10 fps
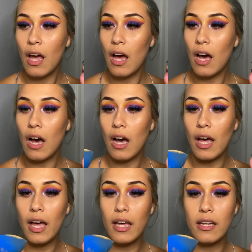
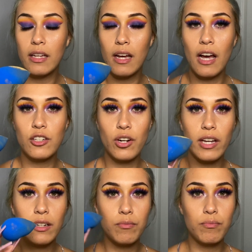I try
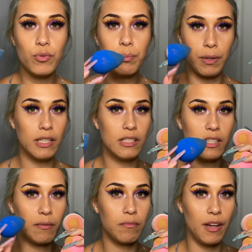to replace
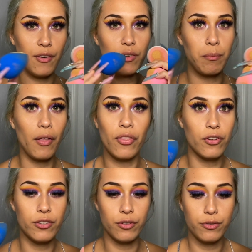them every month or
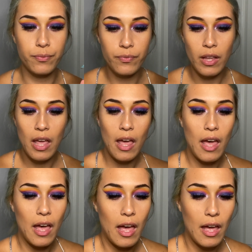two,
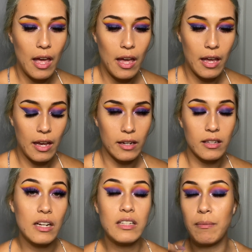and
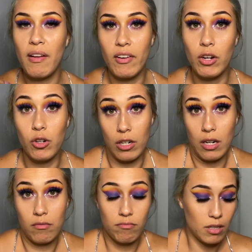because I'm not very good
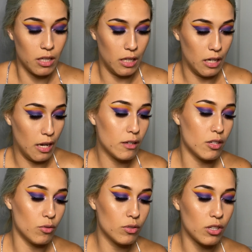at cleaning it
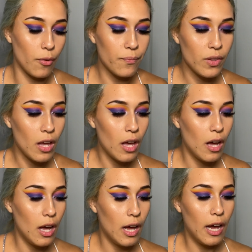too. So,
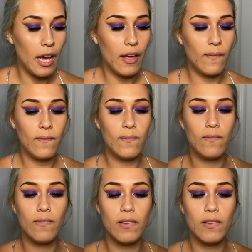and